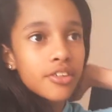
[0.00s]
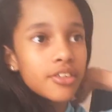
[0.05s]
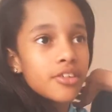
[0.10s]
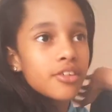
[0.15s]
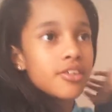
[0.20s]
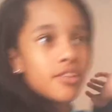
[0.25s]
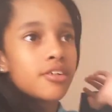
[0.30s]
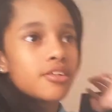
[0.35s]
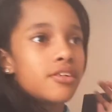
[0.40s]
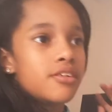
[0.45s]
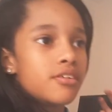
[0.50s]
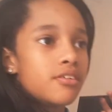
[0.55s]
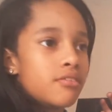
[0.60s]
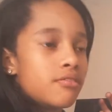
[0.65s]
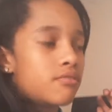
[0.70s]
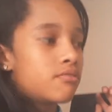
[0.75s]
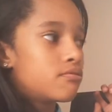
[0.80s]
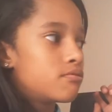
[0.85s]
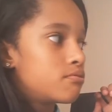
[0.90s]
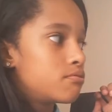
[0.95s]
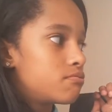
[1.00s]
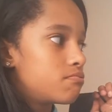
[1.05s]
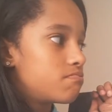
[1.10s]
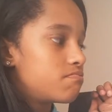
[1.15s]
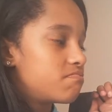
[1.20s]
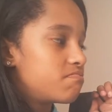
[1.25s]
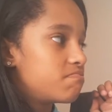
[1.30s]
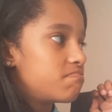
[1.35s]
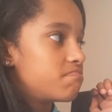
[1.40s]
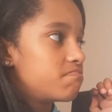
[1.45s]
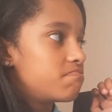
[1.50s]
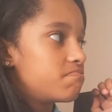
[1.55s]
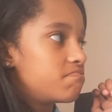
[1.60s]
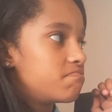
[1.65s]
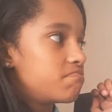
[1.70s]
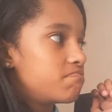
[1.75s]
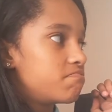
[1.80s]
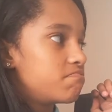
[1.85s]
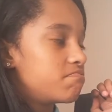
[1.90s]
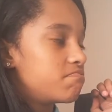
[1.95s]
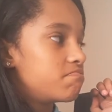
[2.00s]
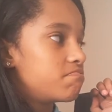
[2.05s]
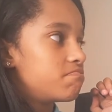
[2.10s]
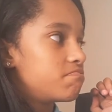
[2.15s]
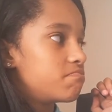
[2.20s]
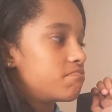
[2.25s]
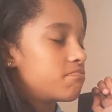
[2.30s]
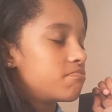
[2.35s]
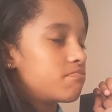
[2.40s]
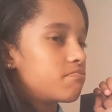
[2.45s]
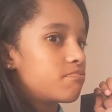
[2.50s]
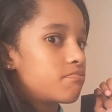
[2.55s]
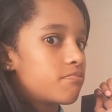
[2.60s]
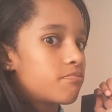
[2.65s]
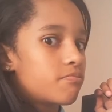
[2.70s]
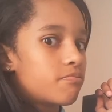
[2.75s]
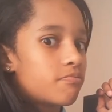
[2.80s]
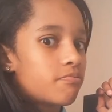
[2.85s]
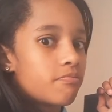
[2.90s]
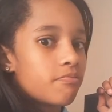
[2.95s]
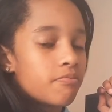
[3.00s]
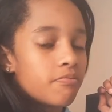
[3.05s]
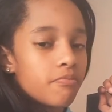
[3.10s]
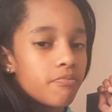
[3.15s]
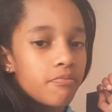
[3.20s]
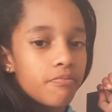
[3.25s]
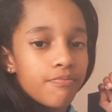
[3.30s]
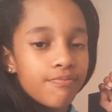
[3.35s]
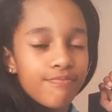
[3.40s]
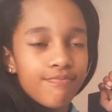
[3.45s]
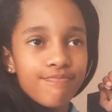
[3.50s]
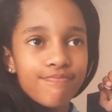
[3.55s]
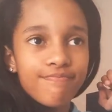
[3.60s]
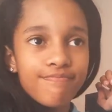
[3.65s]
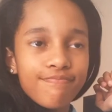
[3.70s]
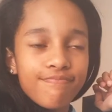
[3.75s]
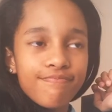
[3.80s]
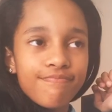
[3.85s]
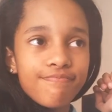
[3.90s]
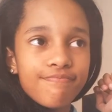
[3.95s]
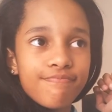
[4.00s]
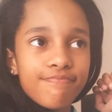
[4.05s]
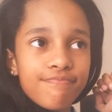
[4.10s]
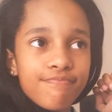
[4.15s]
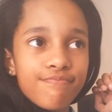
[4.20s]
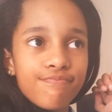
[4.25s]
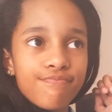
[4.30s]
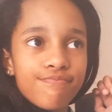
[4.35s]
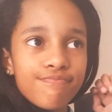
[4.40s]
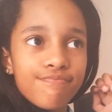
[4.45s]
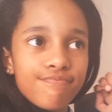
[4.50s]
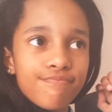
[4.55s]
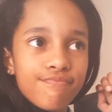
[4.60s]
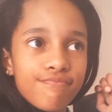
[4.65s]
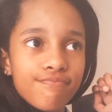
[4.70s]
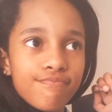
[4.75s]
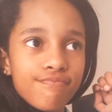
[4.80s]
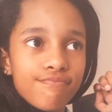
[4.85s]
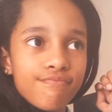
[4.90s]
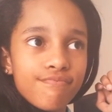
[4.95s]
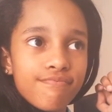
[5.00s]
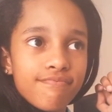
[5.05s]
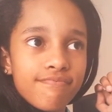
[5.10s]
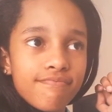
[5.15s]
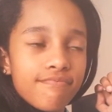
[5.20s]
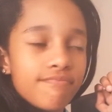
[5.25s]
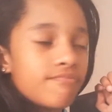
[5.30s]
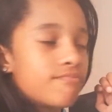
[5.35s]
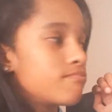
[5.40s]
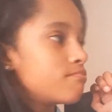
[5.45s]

No one is speaking in this clip.